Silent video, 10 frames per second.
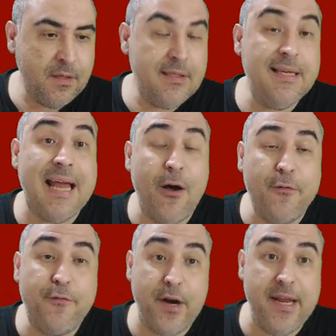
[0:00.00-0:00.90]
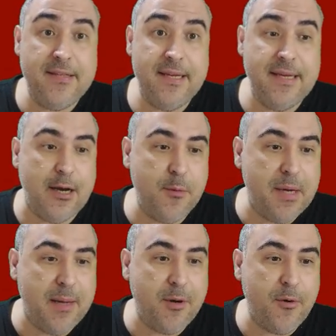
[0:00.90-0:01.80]
The noun phrase in
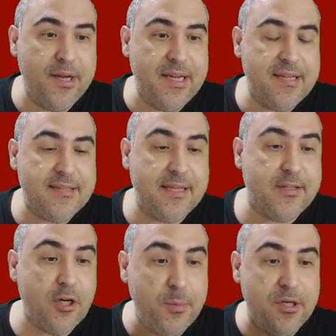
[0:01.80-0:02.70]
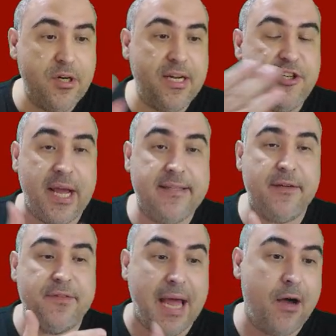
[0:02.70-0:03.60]
Yanomamo is determiner
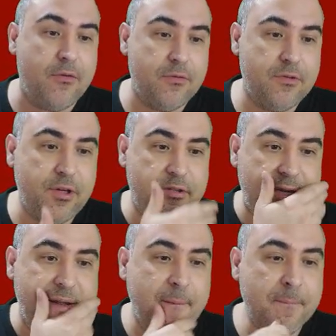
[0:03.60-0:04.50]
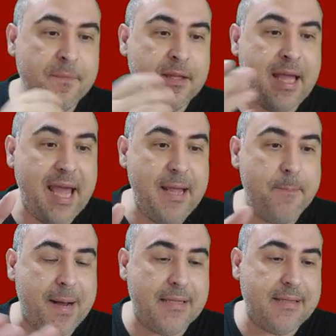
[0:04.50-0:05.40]
adjective noun. So you say, Hei
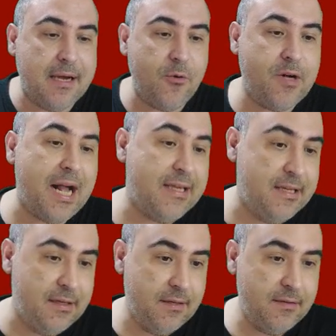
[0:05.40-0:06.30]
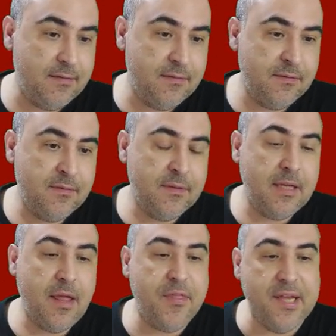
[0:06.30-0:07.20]
pata ukaki,
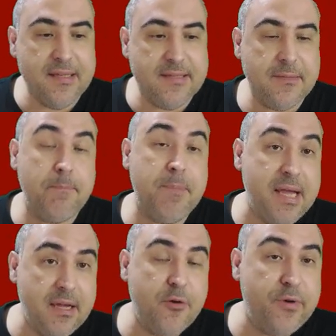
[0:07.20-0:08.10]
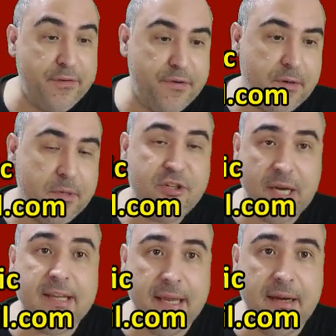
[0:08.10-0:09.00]
this big river, much
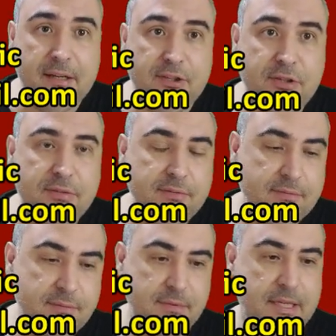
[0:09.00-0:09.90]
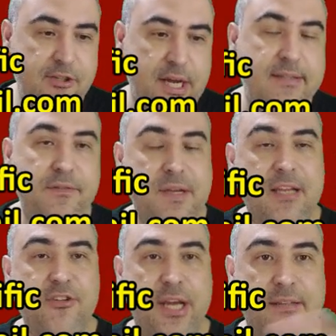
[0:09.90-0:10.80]
like English.
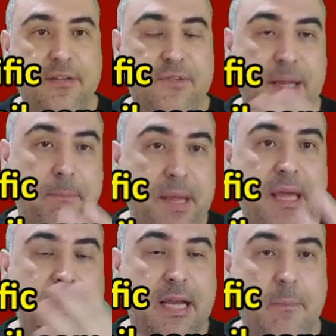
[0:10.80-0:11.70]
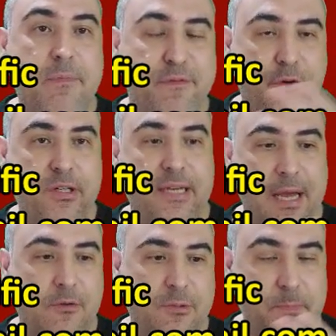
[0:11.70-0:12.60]
Adjectives like big come before the
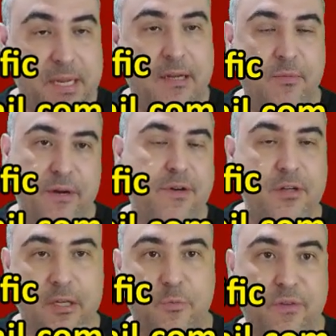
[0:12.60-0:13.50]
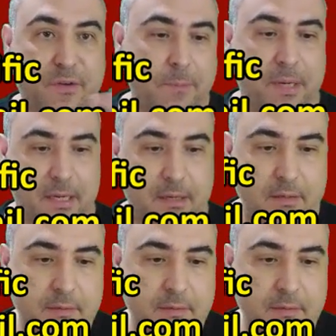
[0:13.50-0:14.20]
nouns. Big river, not river big.